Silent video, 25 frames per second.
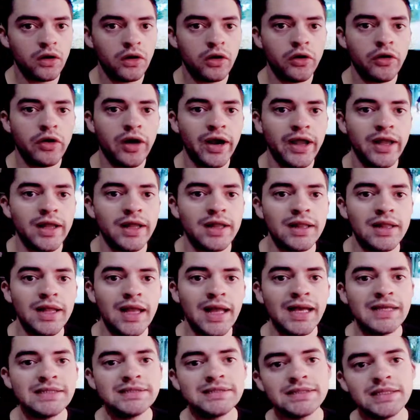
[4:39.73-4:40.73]
Alright,
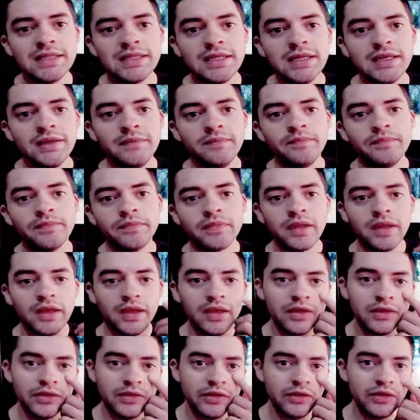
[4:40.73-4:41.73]
lastly,
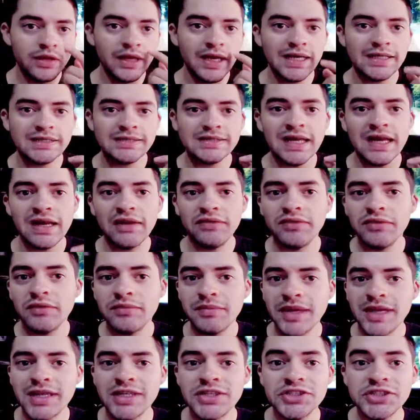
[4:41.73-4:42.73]
you guys have to
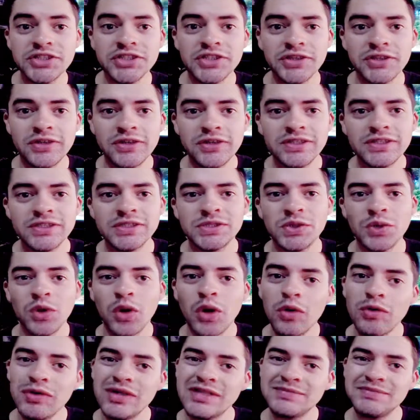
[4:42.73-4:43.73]
make sure to
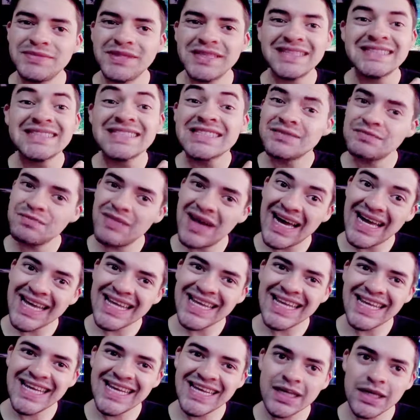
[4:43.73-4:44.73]
always be
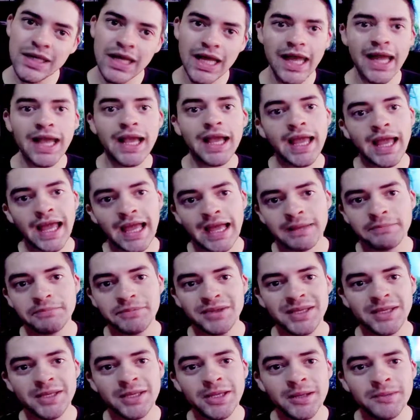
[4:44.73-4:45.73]
smiling and
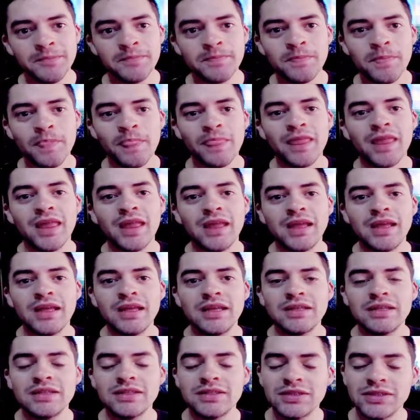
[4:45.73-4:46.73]
happy.
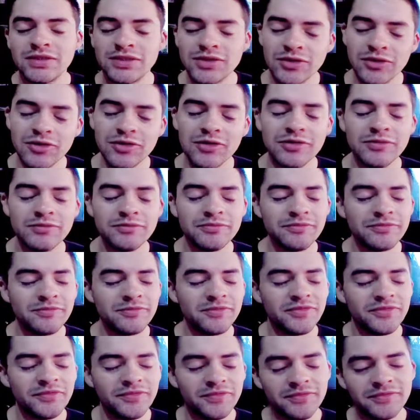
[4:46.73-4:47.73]
Don't
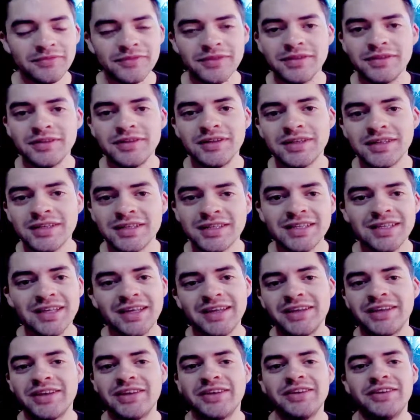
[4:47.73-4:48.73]
look
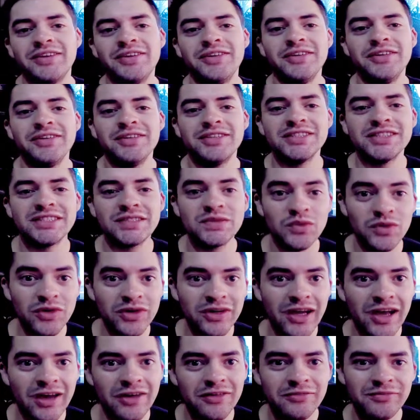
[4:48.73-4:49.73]
like you just
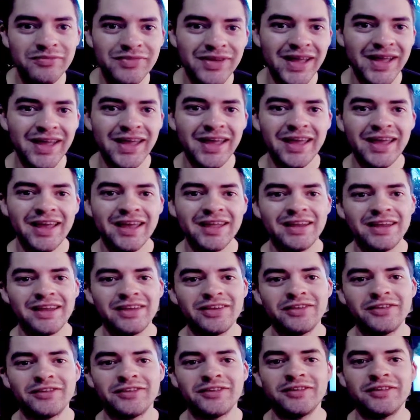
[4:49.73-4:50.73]
woke out of bed
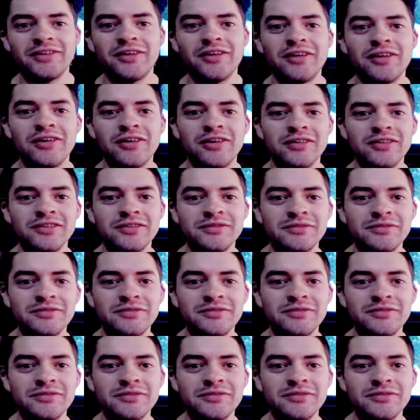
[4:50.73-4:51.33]
and you're all